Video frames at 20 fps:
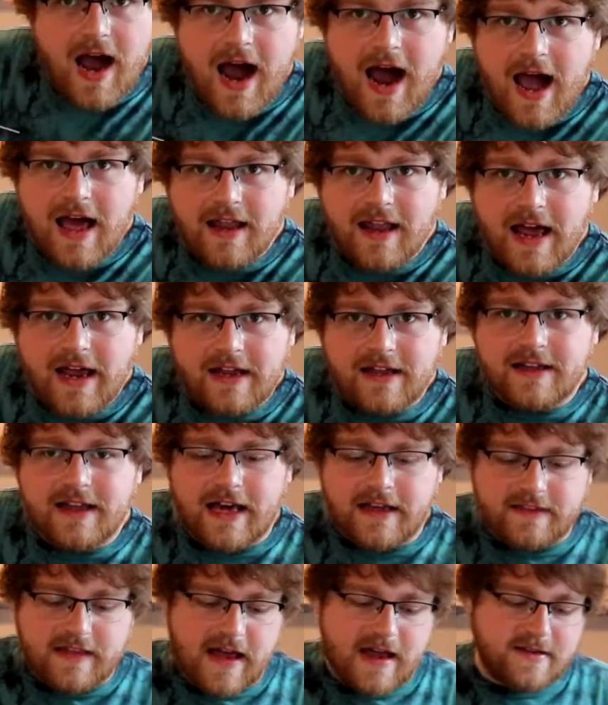I like it
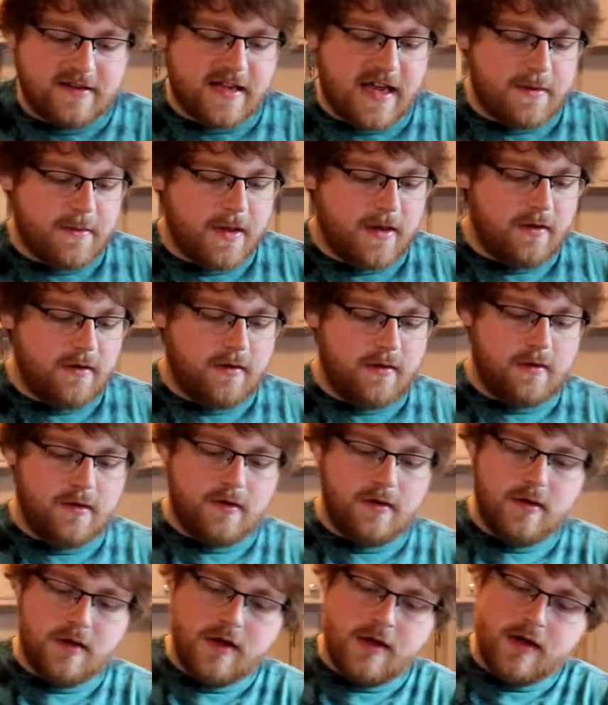like that, damn it.
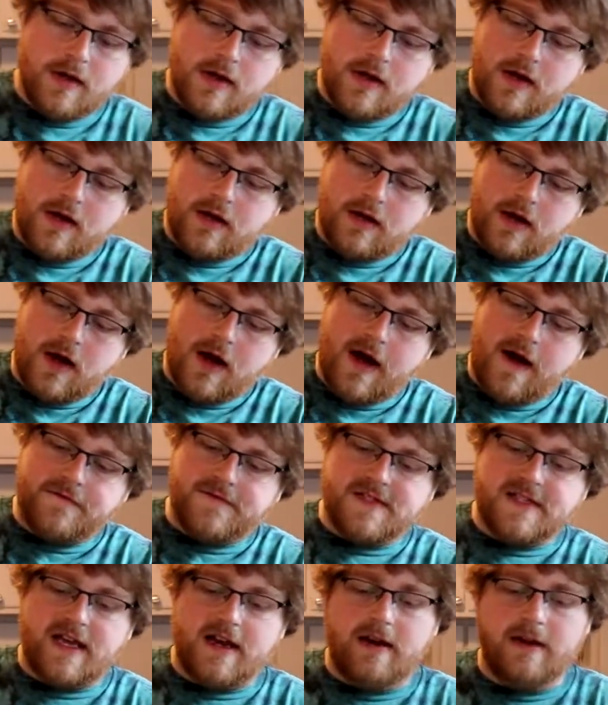
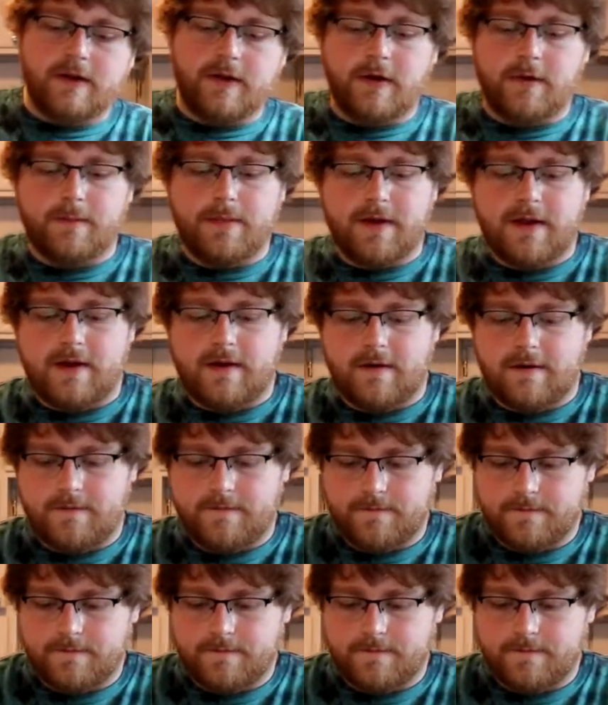Offset it a little bit.